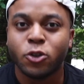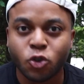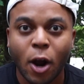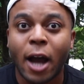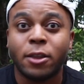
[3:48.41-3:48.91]

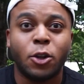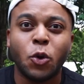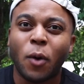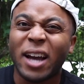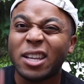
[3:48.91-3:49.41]
Tron, the
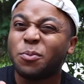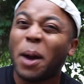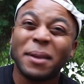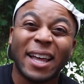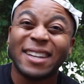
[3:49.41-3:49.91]
new ride, that's
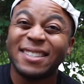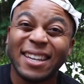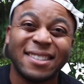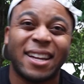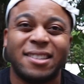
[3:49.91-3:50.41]
probably like a
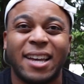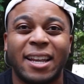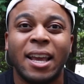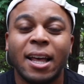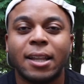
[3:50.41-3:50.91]
six out of ten.